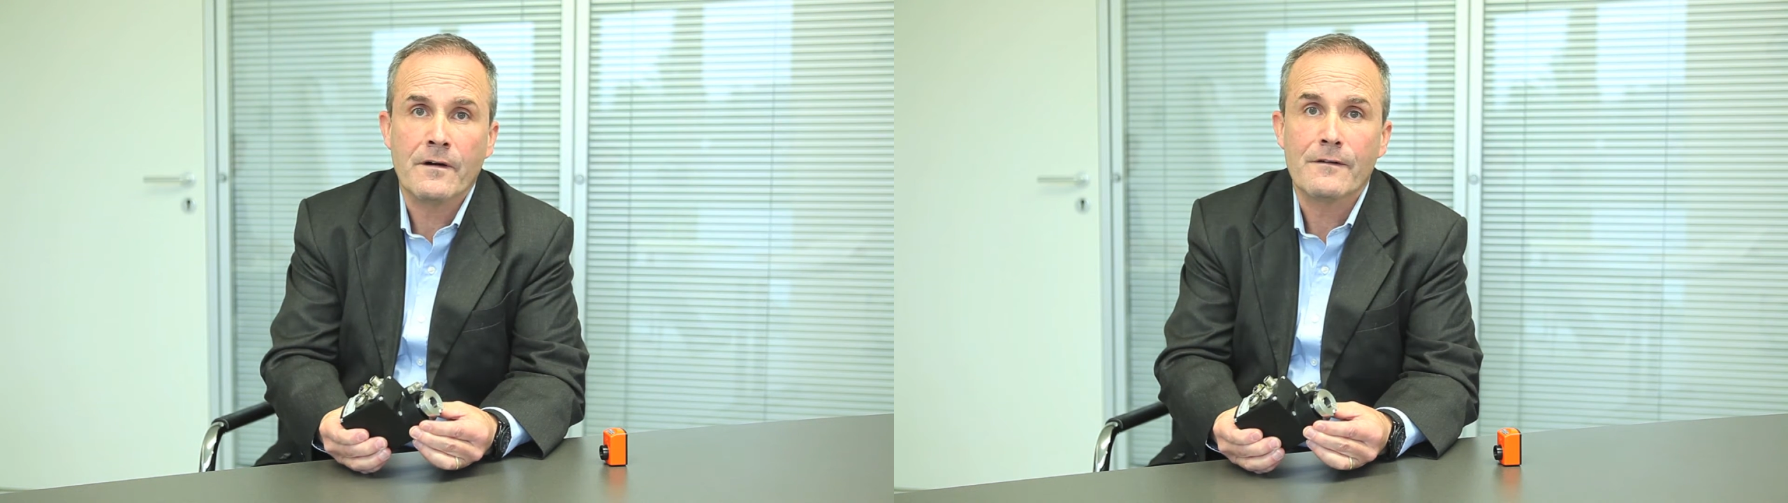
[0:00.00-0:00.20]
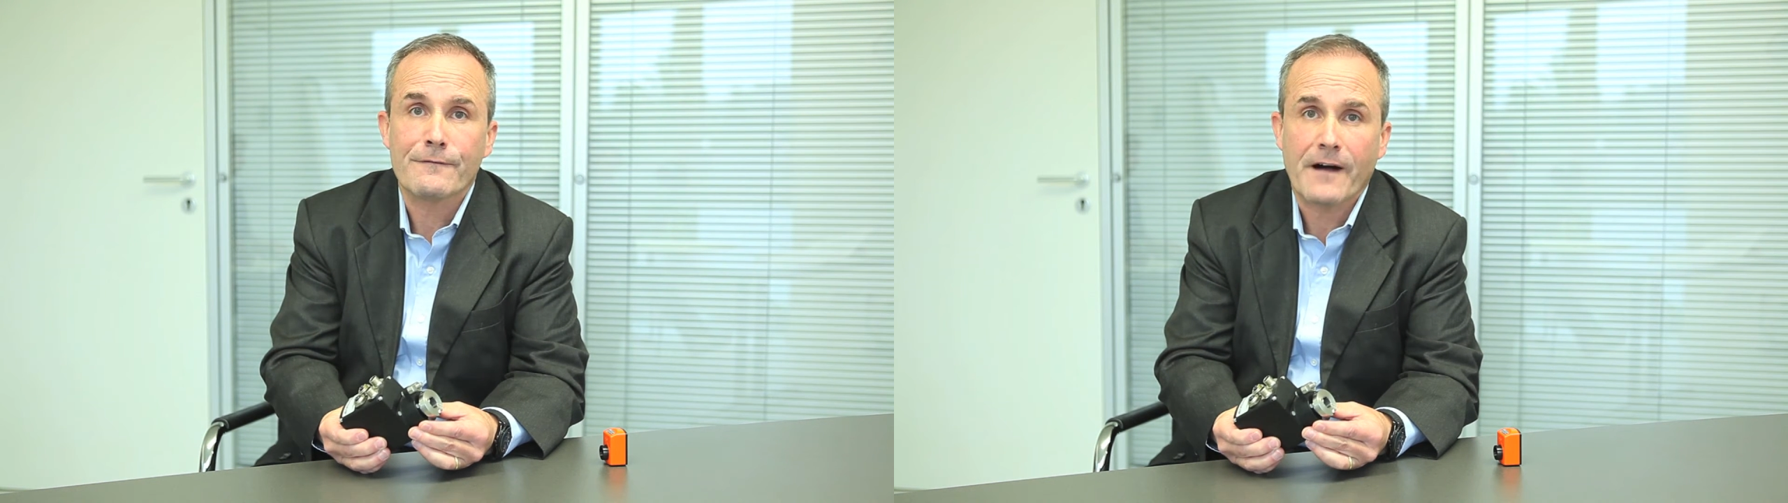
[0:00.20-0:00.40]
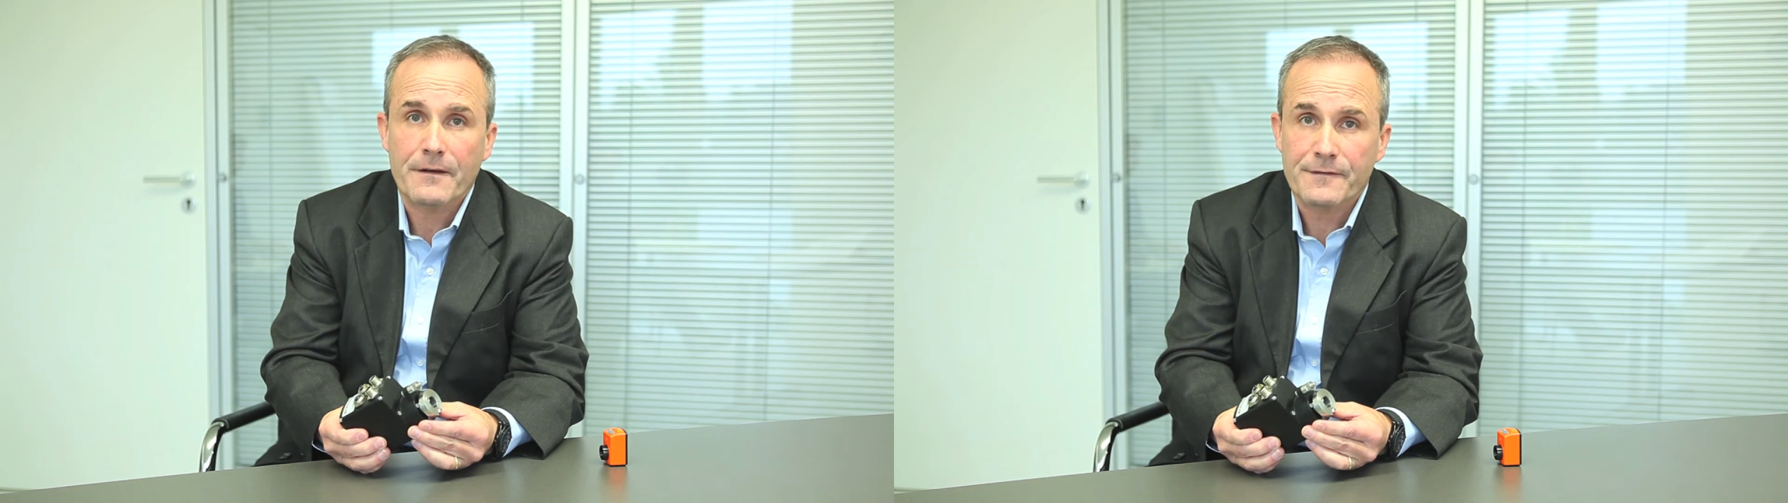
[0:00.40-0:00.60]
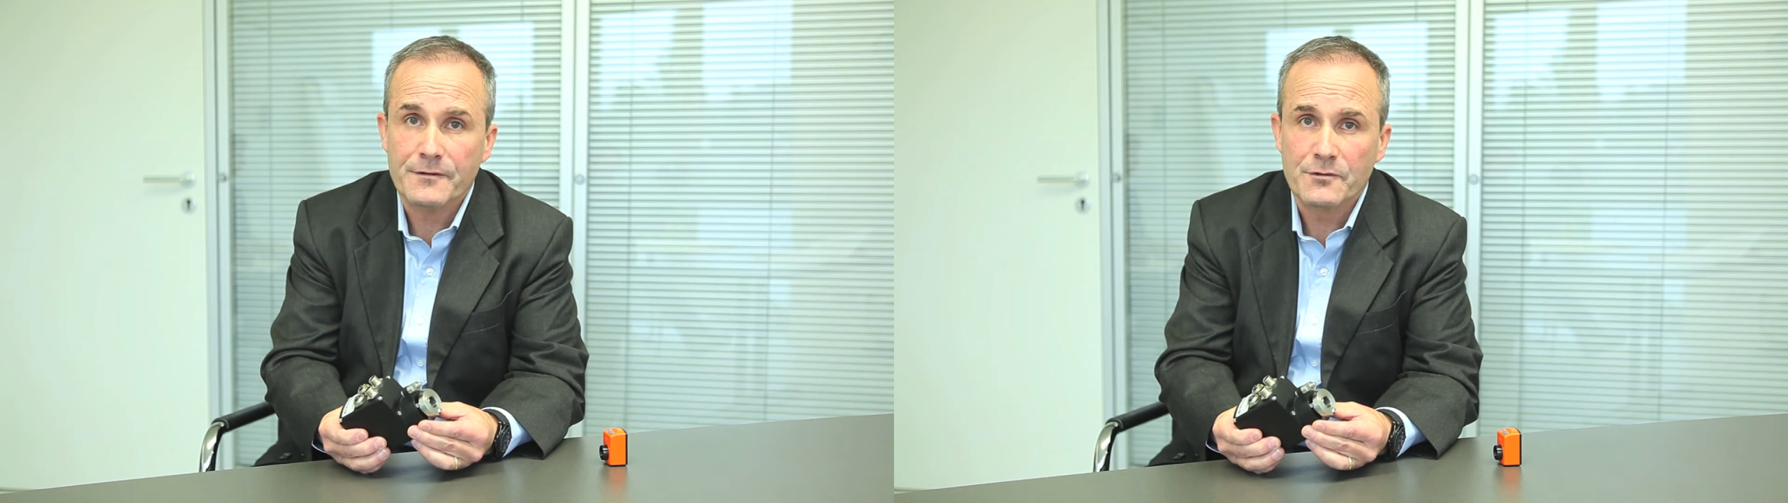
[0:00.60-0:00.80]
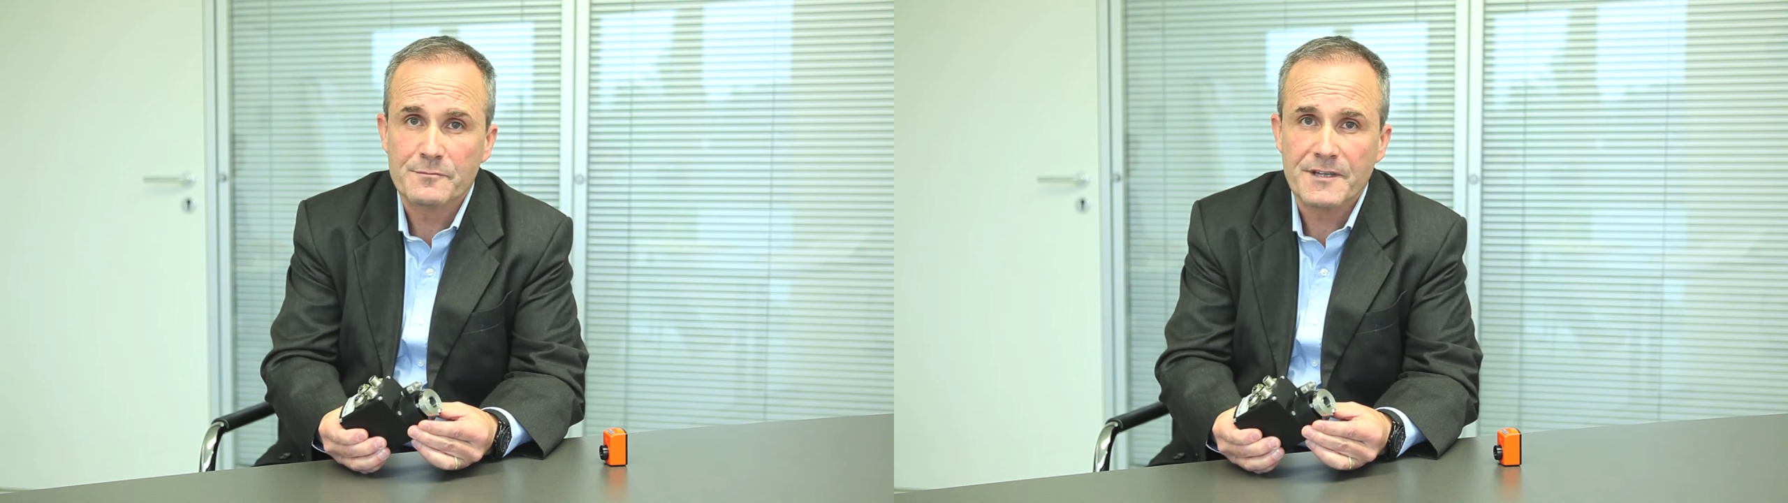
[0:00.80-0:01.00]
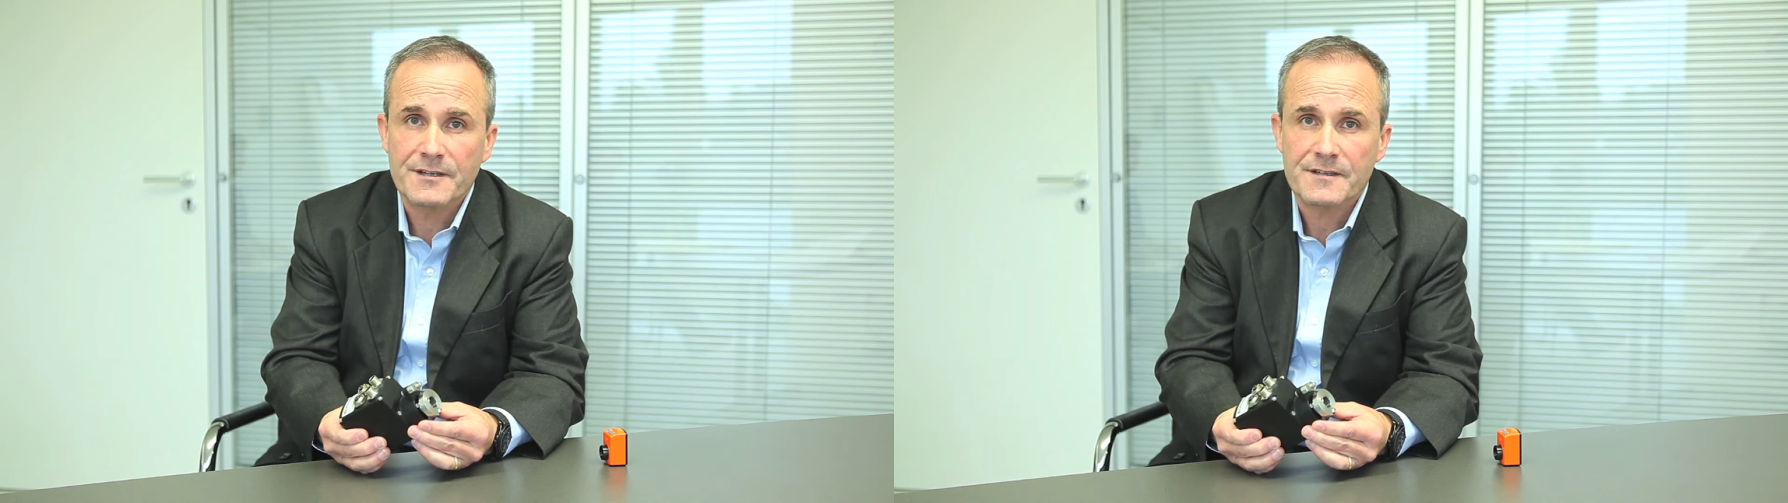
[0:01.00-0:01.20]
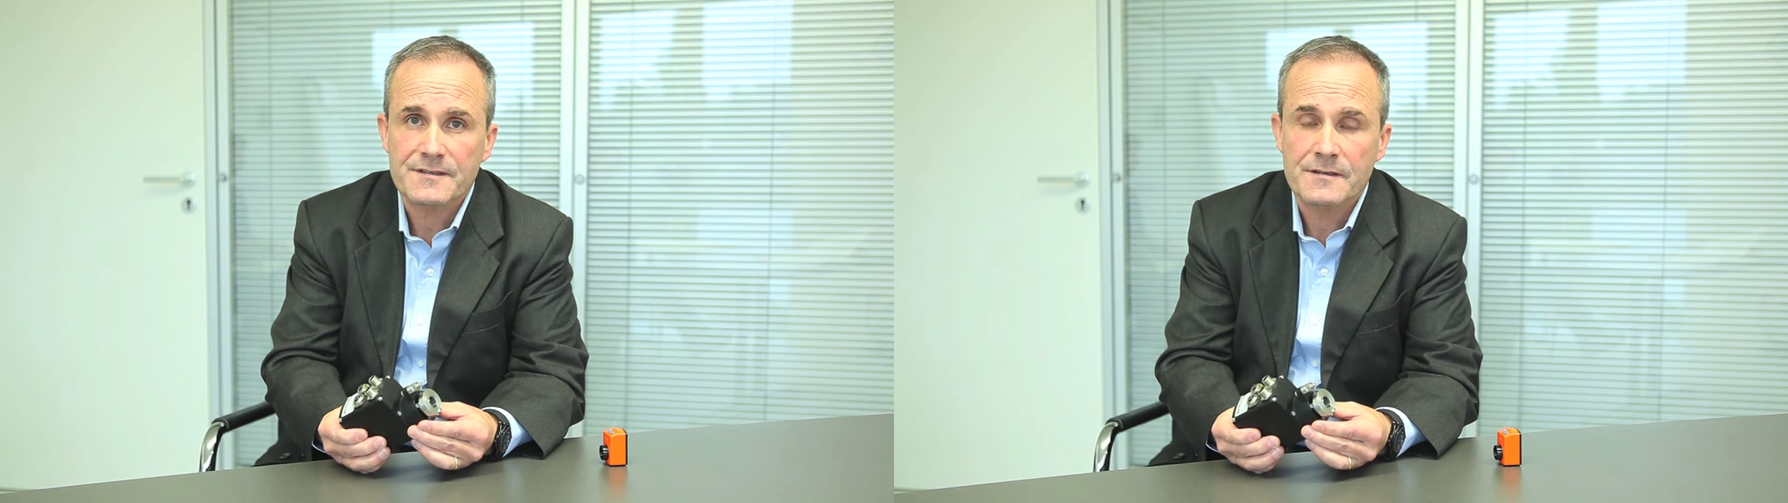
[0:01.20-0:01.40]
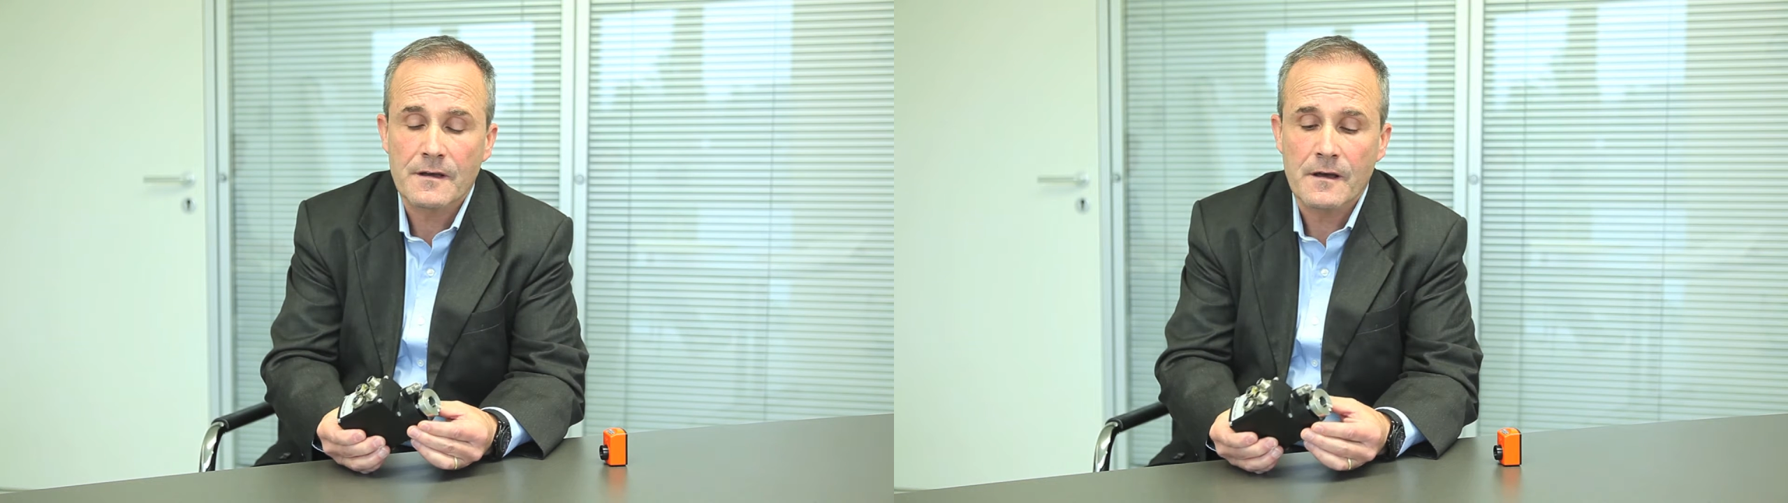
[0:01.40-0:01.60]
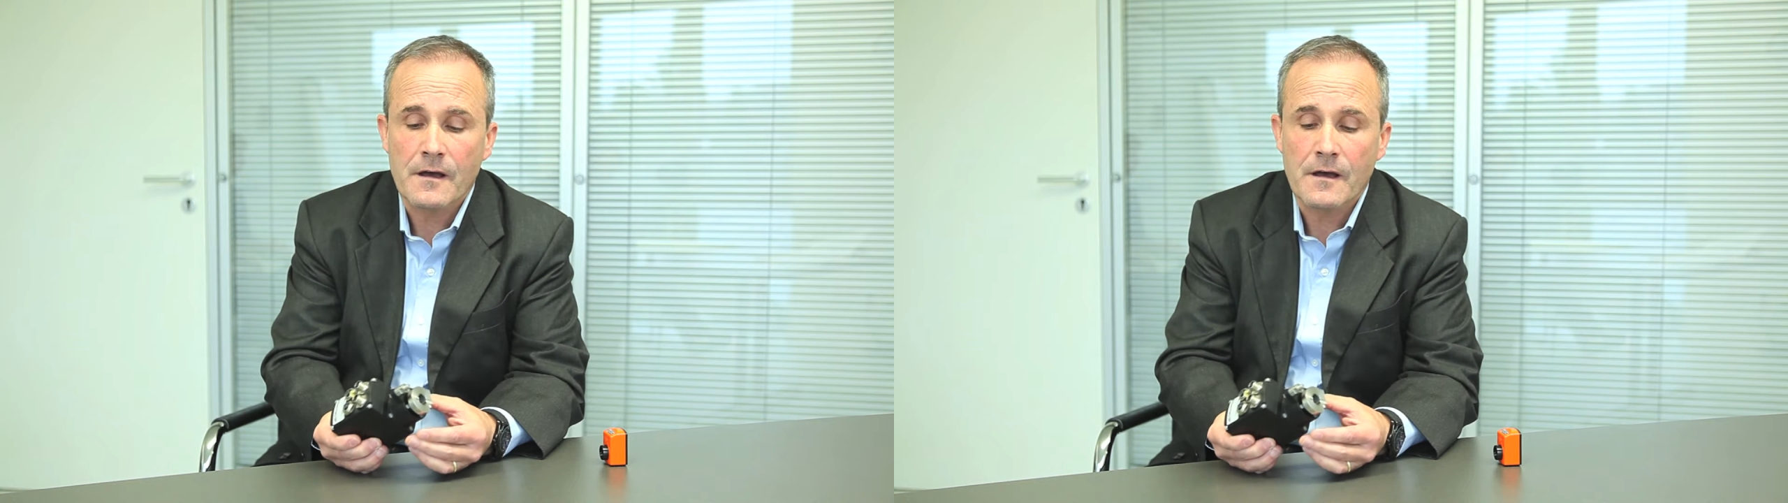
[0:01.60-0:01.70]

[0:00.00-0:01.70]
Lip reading: 5 Newton meters,